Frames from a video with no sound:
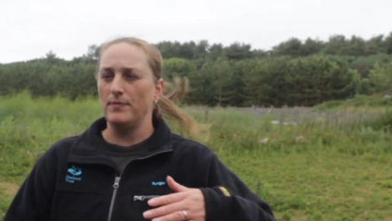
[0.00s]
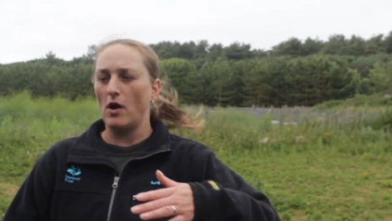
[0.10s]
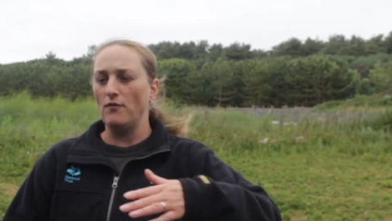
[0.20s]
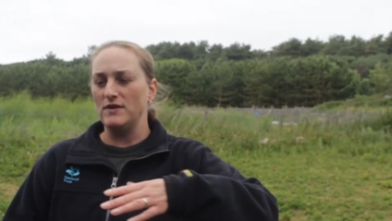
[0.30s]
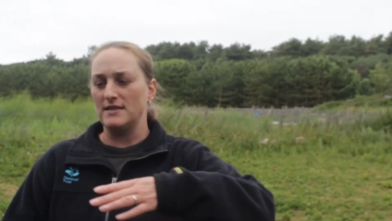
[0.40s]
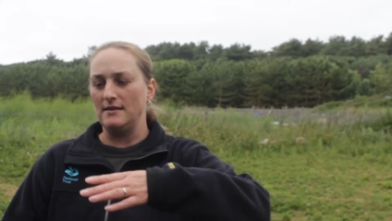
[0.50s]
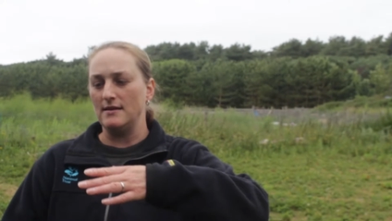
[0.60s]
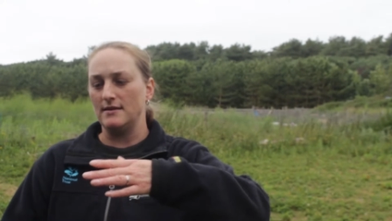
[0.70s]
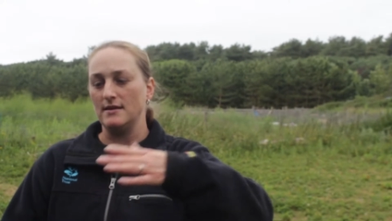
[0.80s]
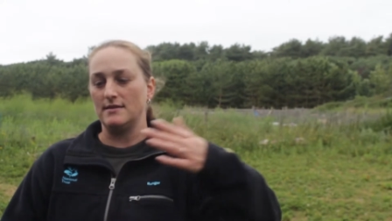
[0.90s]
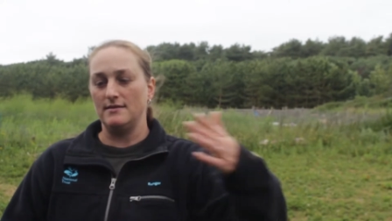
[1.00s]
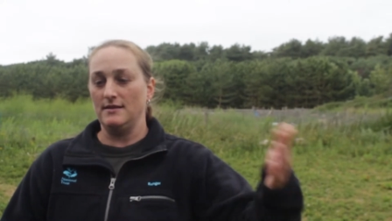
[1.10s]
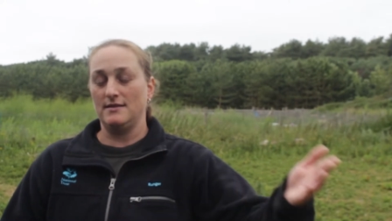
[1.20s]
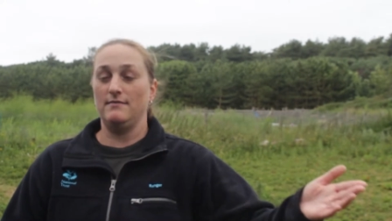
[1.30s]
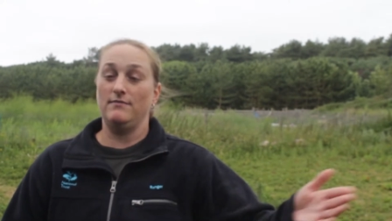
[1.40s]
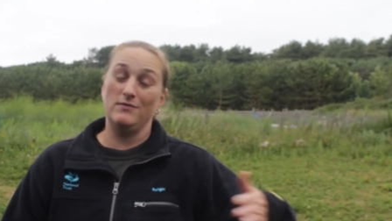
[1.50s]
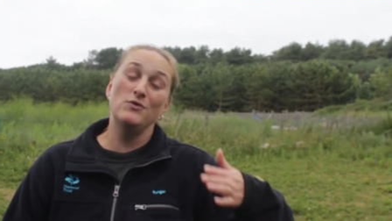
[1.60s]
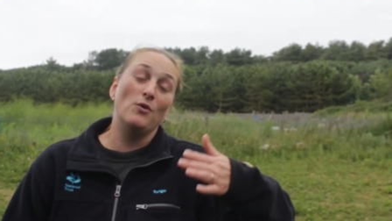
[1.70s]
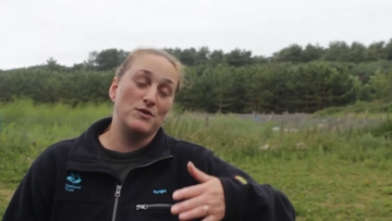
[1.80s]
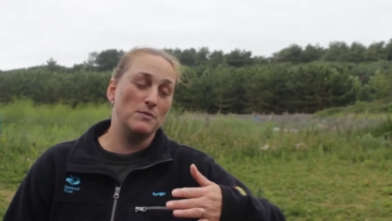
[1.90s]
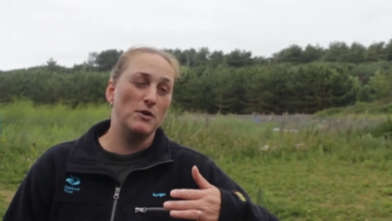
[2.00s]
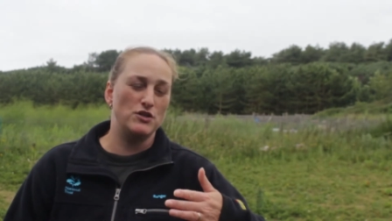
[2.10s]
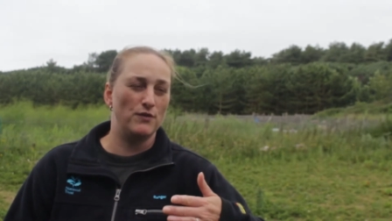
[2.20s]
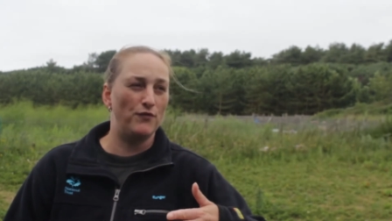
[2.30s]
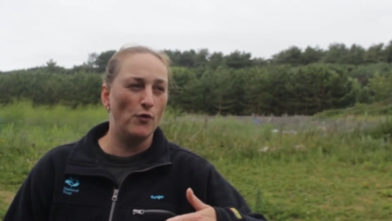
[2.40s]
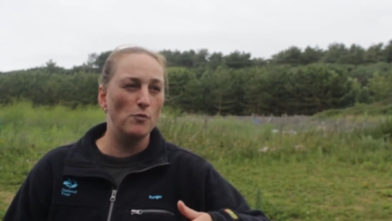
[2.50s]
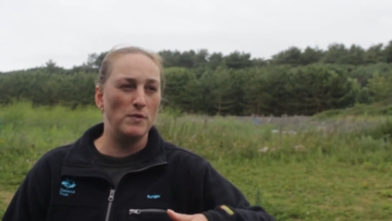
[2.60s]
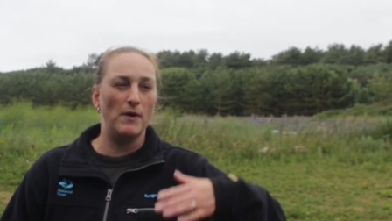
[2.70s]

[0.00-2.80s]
Obviously there's not so much at Formby,